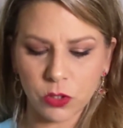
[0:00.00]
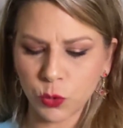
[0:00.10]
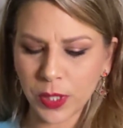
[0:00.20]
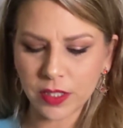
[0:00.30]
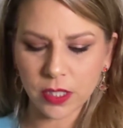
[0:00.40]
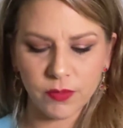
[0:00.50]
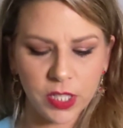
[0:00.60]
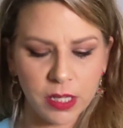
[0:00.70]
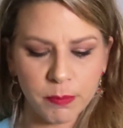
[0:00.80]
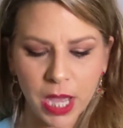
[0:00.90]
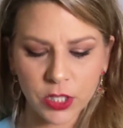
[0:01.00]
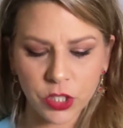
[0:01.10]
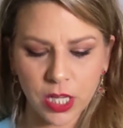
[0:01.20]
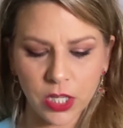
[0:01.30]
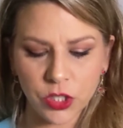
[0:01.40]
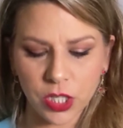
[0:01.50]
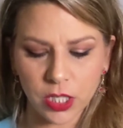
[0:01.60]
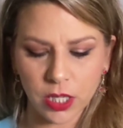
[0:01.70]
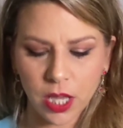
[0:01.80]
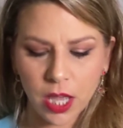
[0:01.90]
creativity,
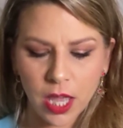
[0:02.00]
imagination,